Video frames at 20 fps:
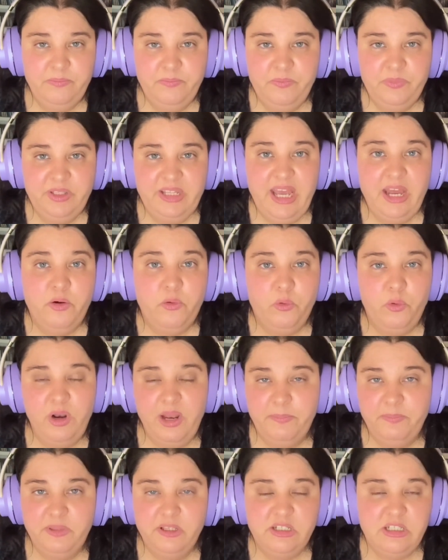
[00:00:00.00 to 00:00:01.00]
yeah, roll
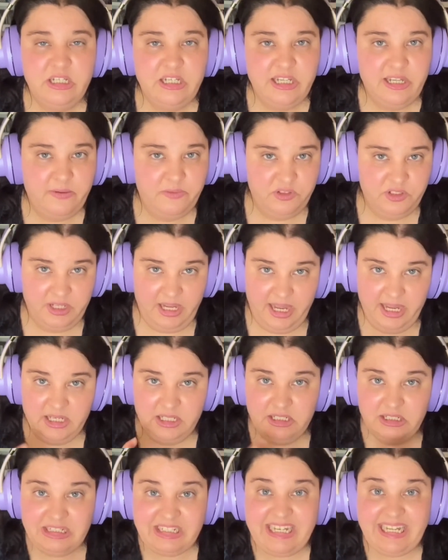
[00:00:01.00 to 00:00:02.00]
up the sleeves
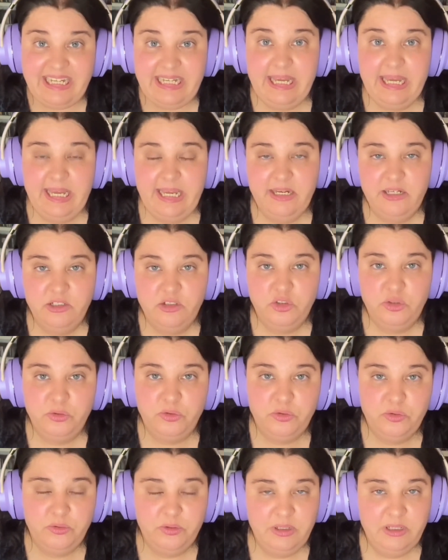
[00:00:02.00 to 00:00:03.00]
and dig in
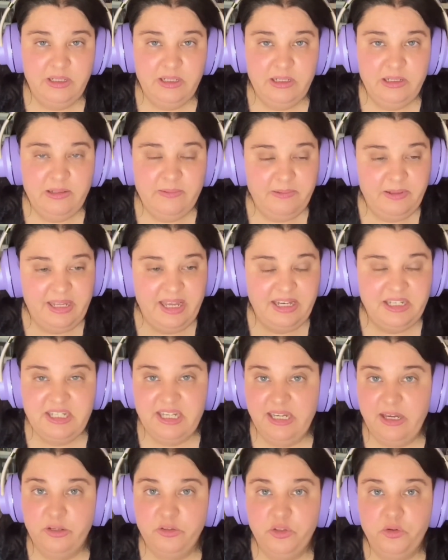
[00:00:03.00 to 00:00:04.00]
to yeah,
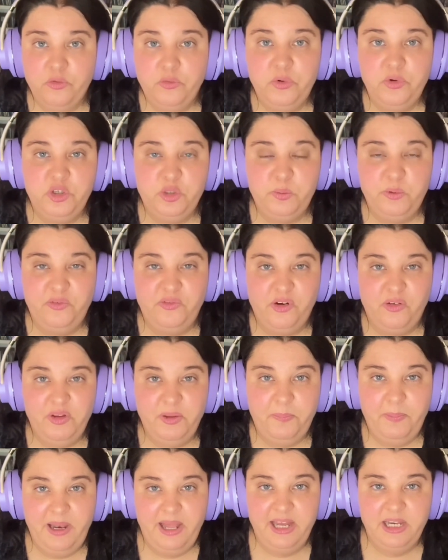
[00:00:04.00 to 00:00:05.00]
dig out the roots before we
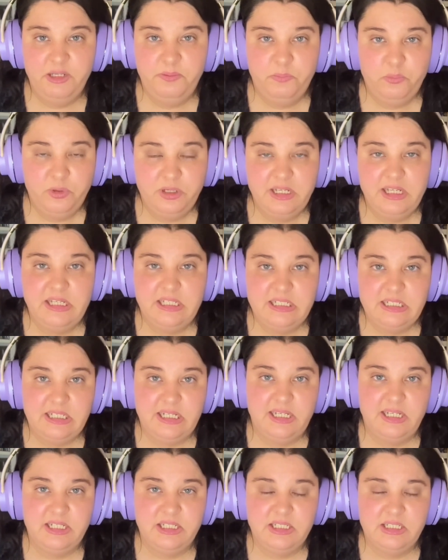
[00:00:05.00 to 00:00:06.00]
plant pretty
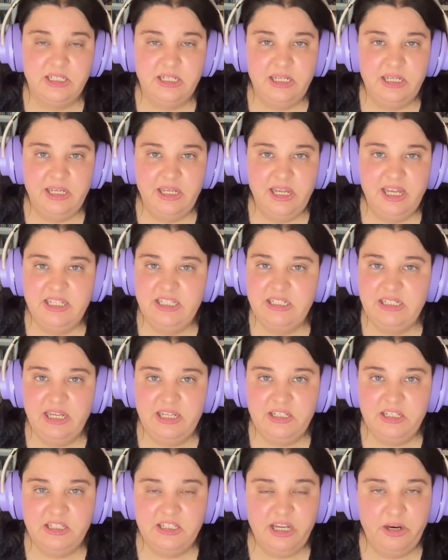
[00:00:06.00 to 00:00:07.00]
seeds. Is it
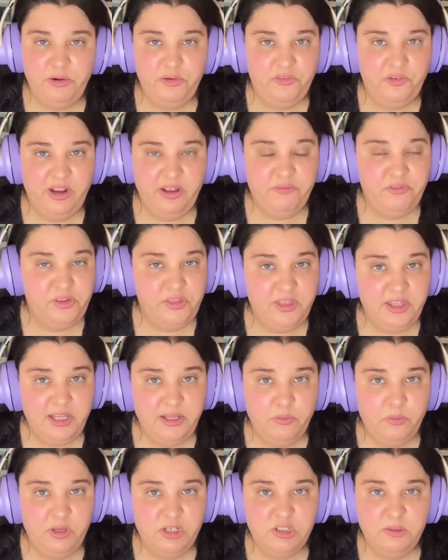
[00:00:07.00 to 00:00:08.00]
necessary for everything
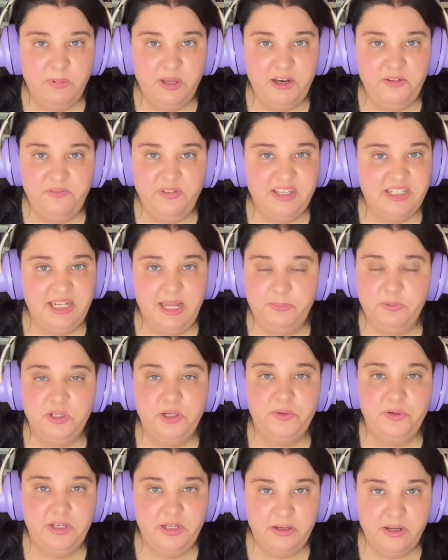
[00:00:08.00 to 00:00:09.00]
you want to manifest?
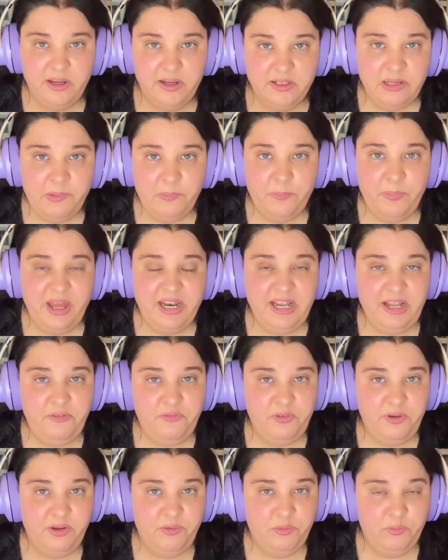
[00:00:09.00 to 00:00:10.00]
Absolutely not. But
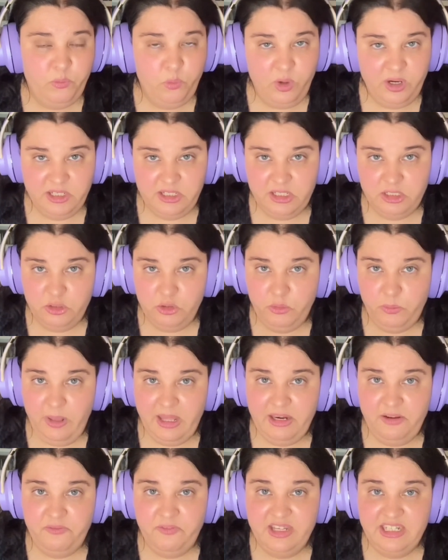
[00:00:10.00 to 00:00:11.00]
if you wanted to
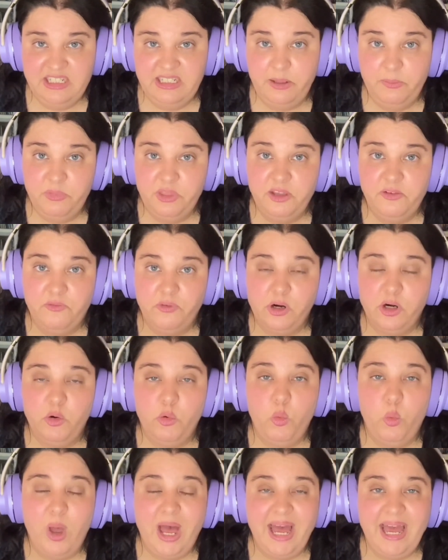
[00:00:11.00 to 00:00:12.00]
manifest something for a
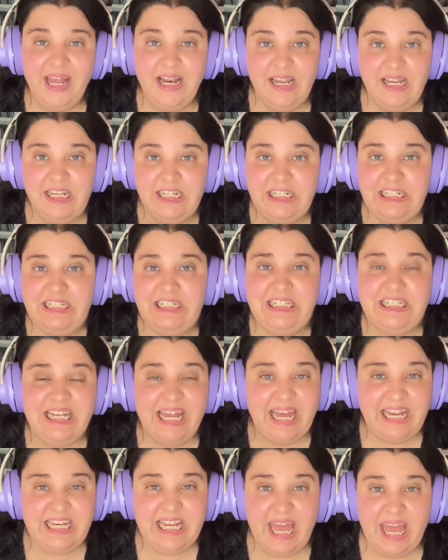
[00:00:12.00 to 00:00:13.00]
while and it is
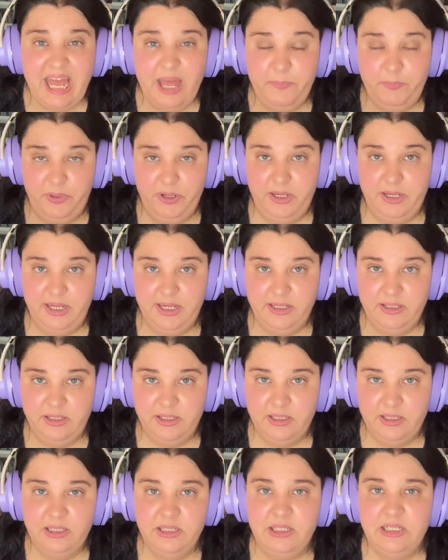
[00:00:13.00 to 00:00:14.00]
not happening,
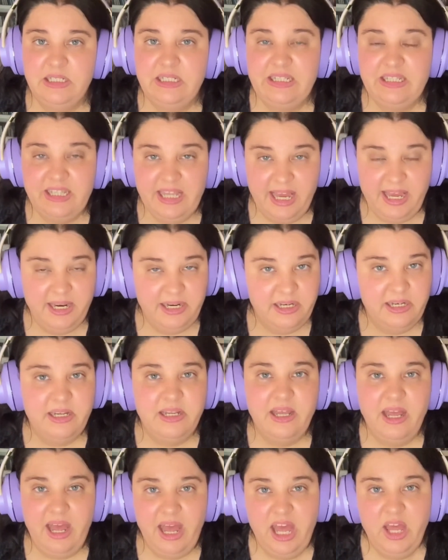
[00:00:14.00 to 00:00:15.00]
then
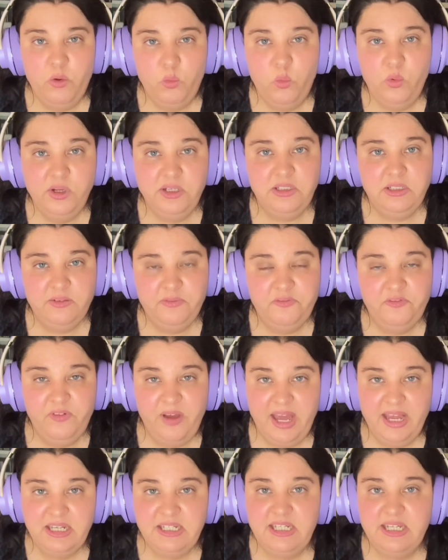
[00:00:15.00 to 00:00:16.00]
I would
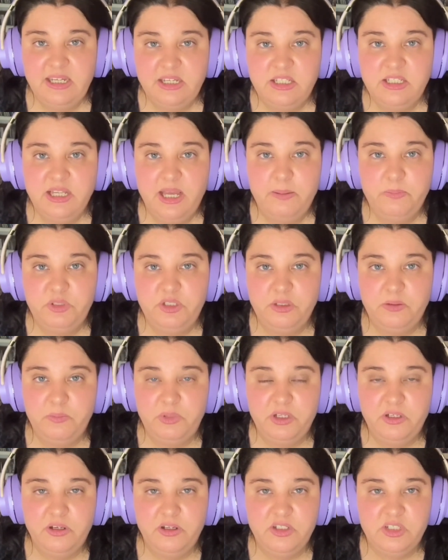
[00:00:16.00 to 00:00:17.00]
find the assumption
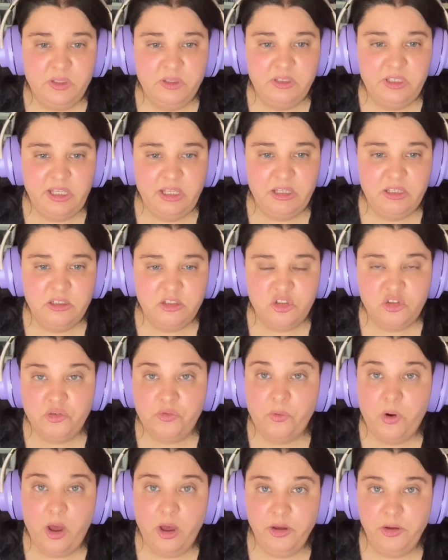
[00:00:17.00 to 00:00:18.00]
because the
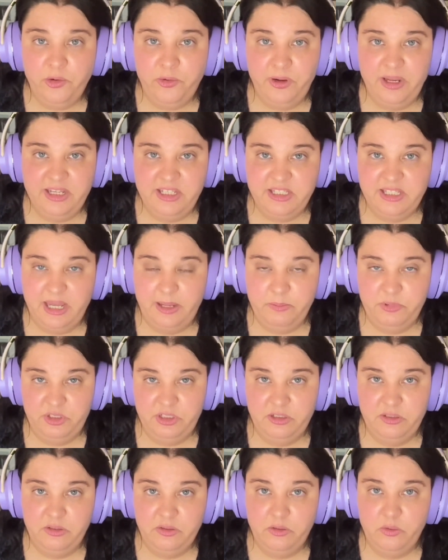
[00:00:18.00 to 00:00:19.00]
stronger
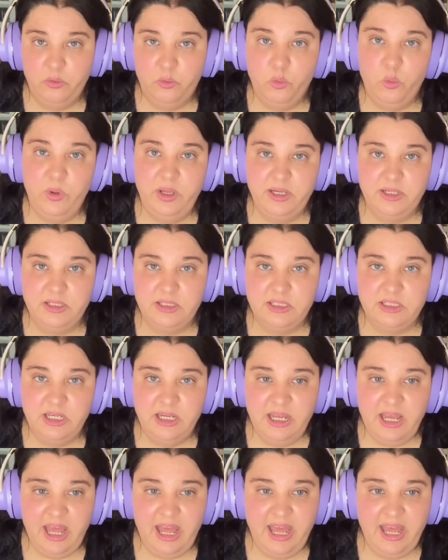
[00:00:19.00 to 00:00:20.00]
assumption wins.
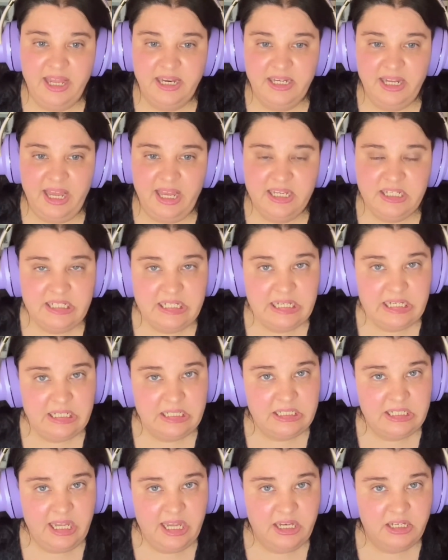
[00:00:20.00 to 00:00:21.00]
And as I
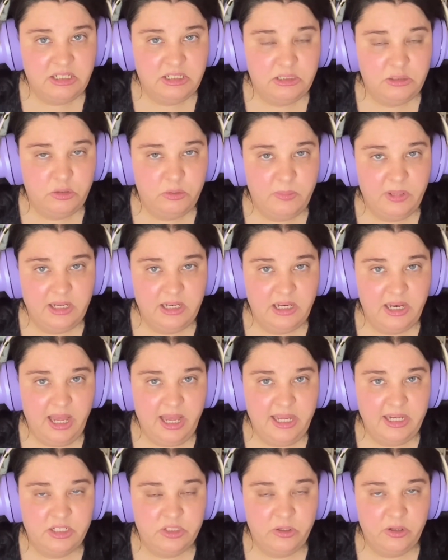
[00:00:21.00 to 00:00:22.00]
said to my
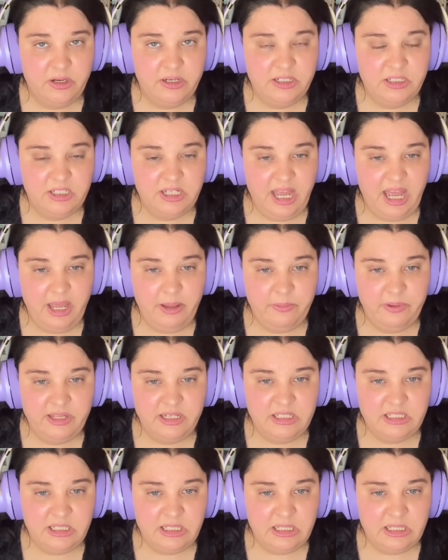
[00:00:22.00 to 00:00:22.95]
clients all the time, it's